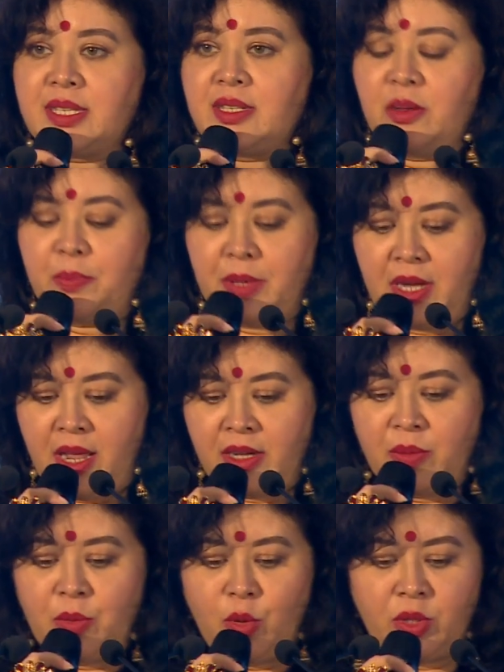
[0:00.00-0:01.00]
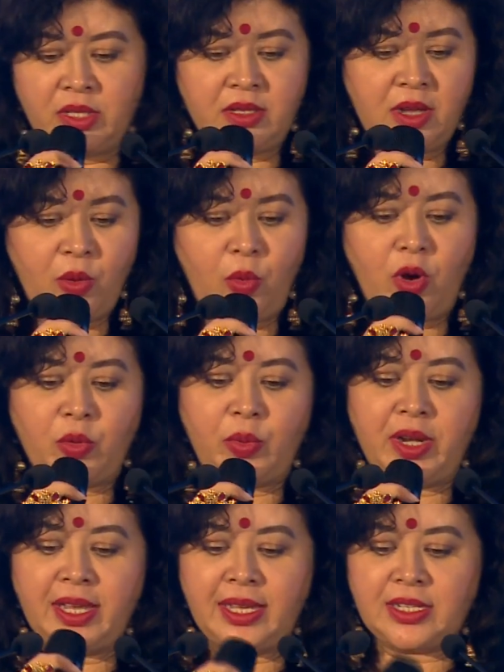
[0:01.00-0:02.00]
Mr. Palani Mohan,
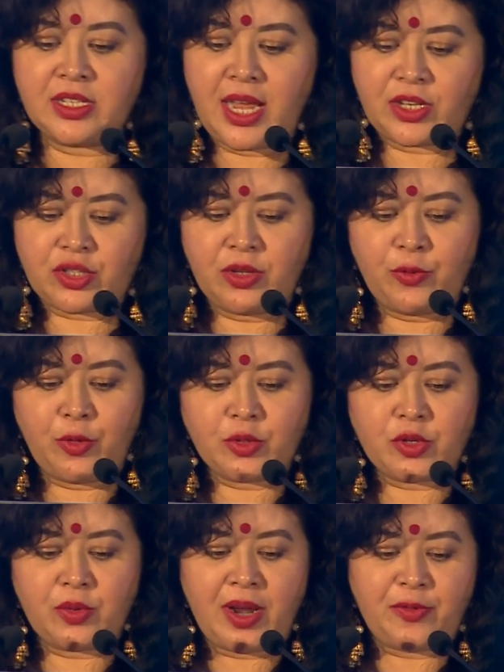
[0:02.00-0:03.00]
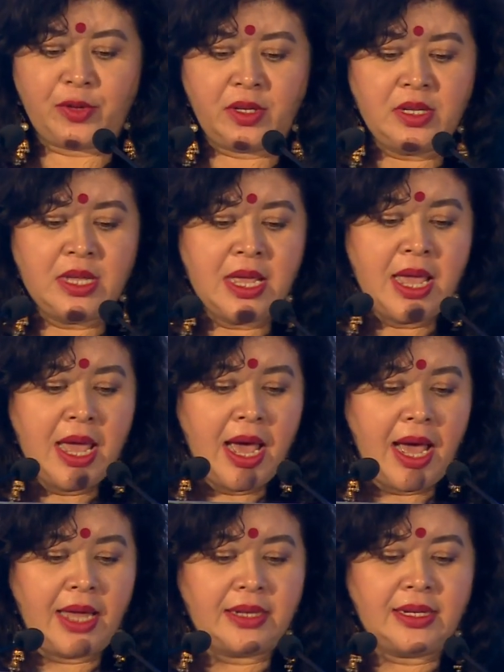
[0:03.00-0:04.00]
award-winning international photographer,
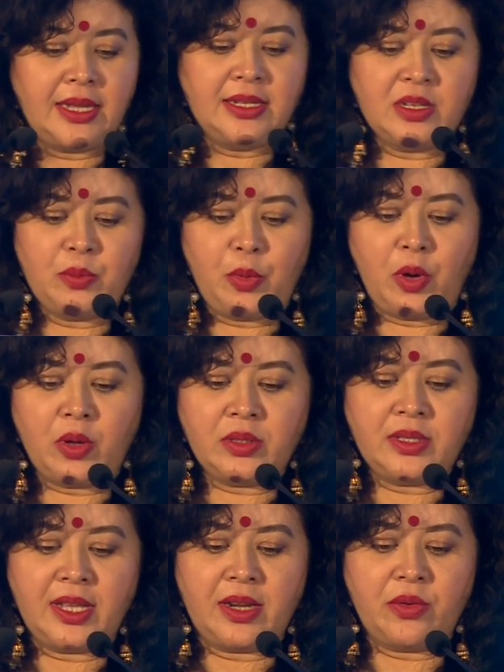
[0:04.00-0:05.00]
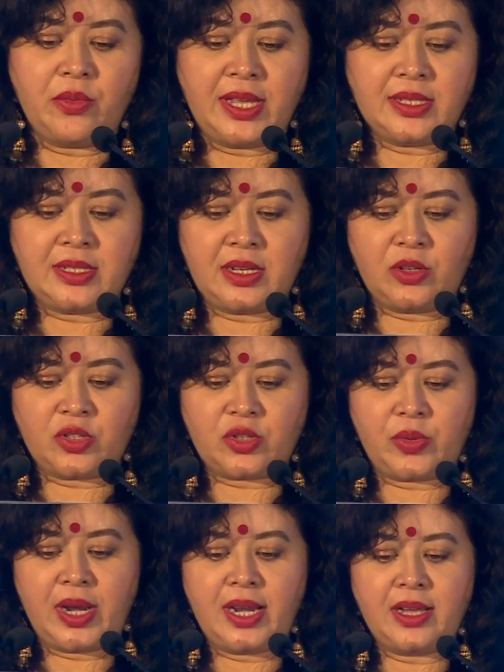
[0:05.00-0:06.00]
and Indian-born, then raised in
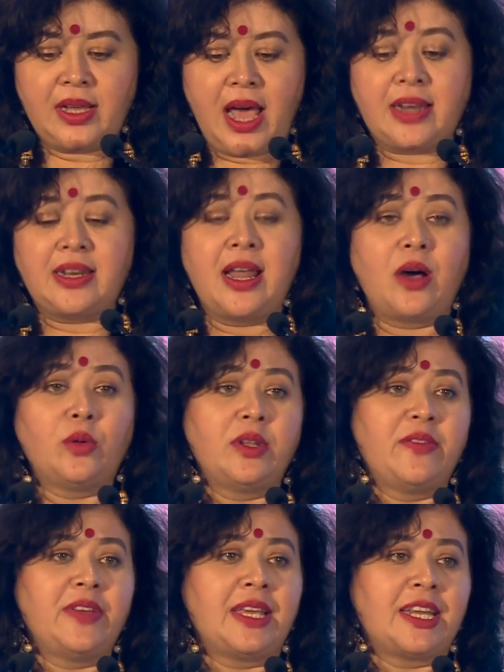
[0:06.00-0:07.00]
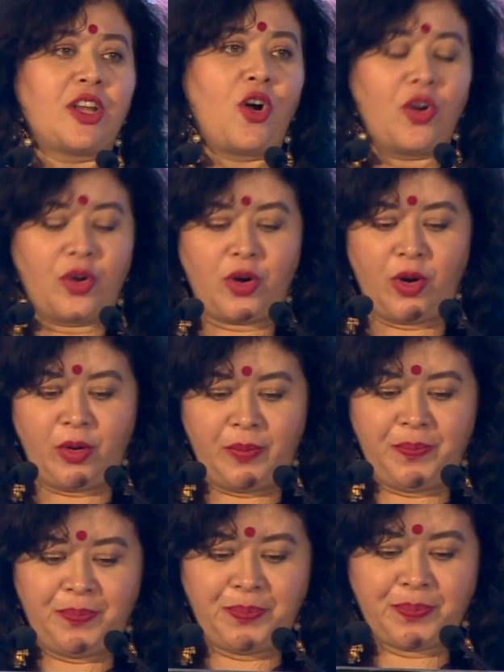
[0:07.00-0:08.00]
Australia and now living in Hong
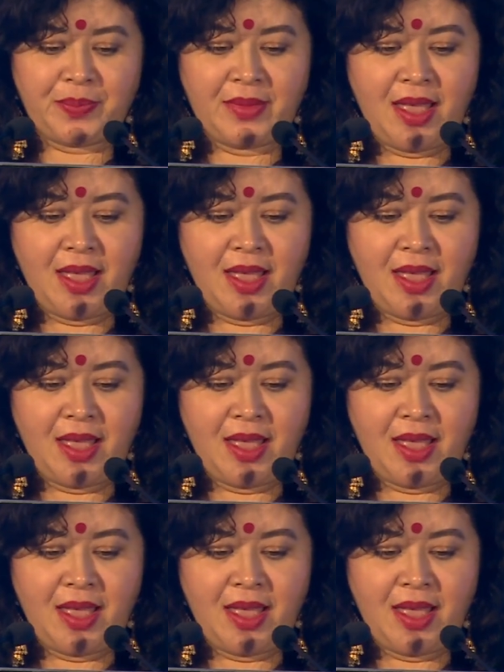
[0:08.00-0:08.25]
Kong.